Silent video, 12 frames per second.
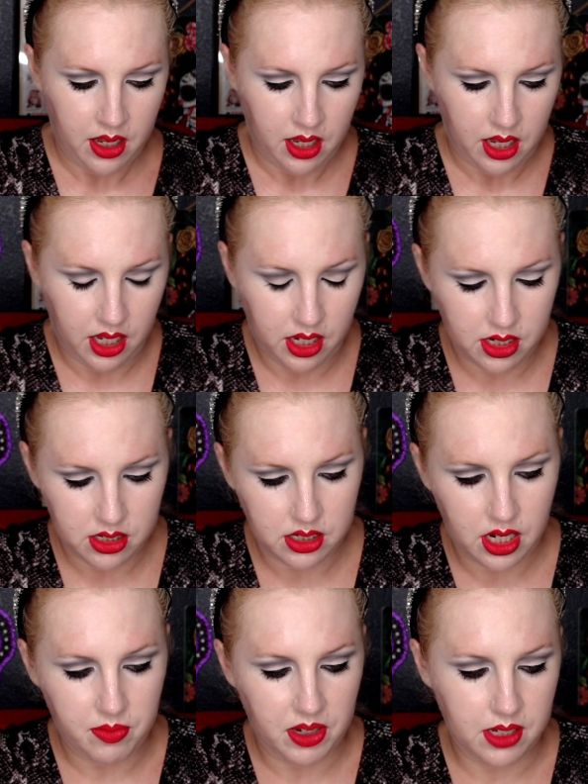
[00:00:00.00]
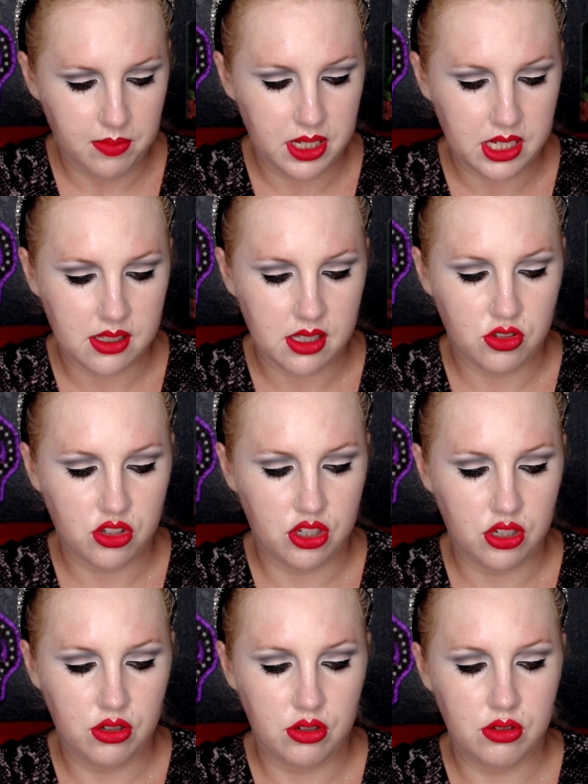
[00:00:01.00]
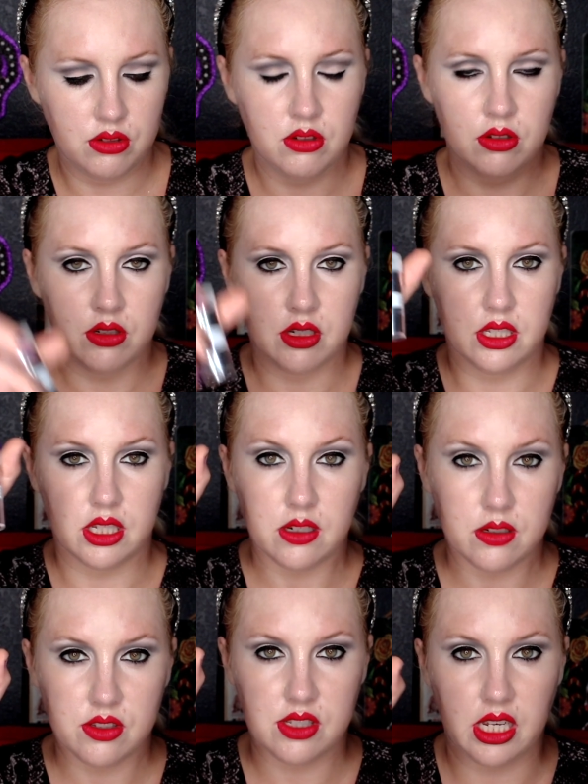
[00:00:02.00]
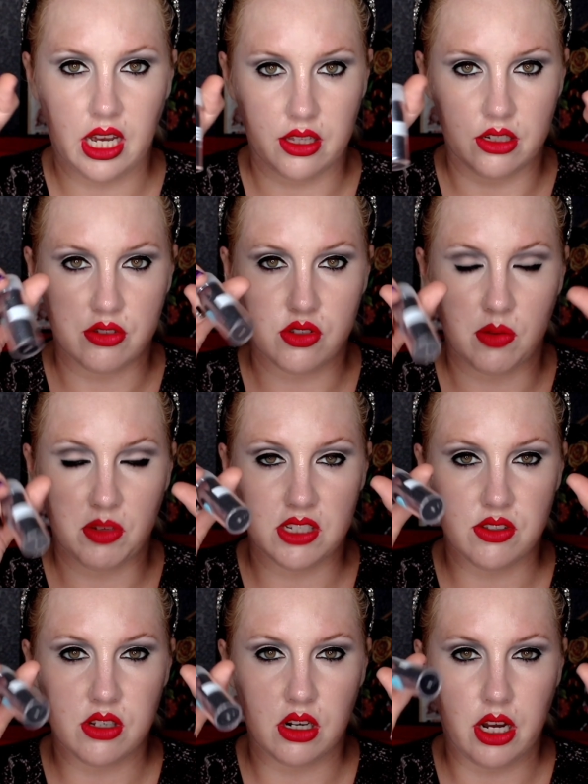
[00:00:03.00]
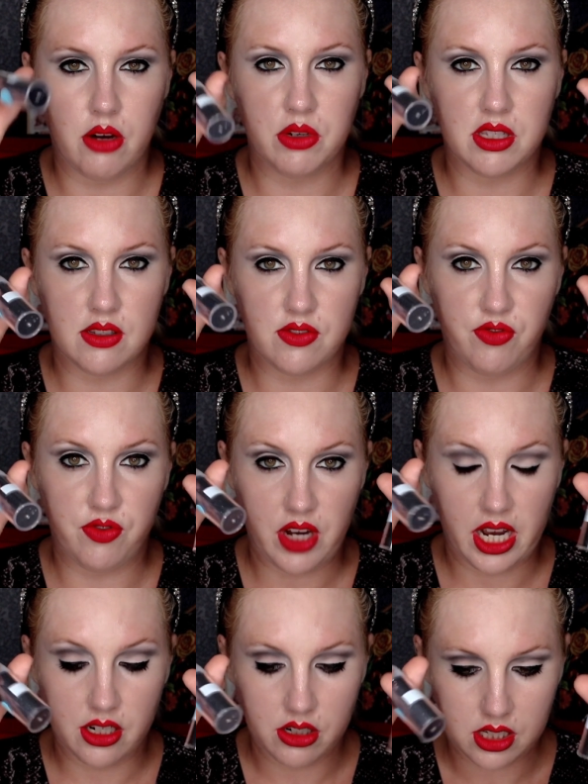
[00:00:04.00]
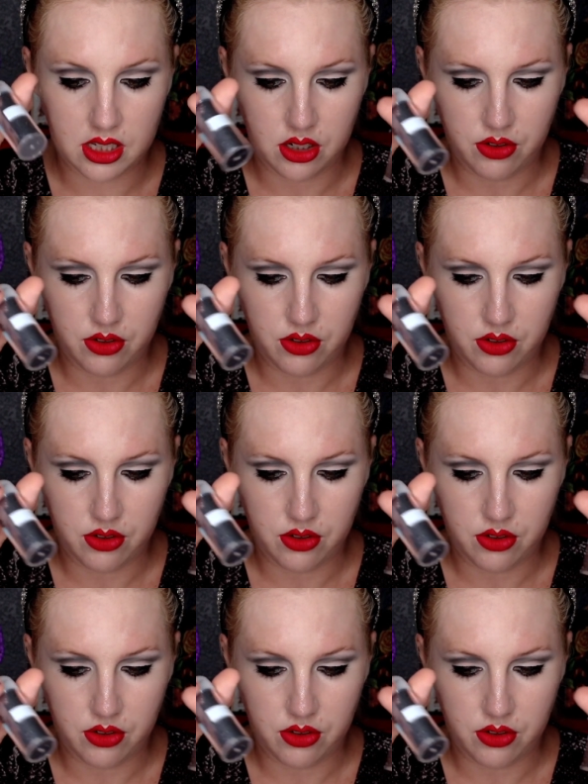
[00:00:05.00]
And I'm going to mix the two glitters together. So I'm going to start out with the finer glitter